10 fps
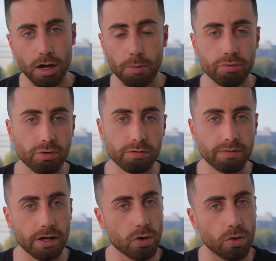
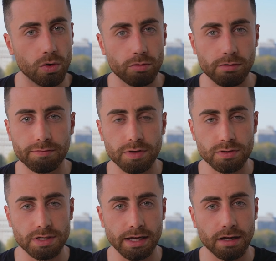approving or
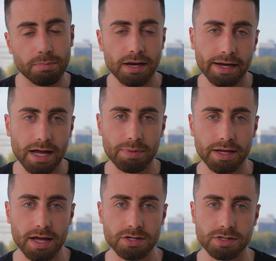refusing planning
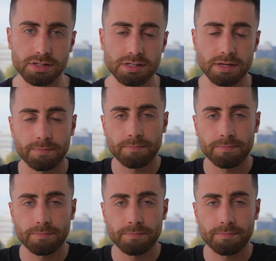applications.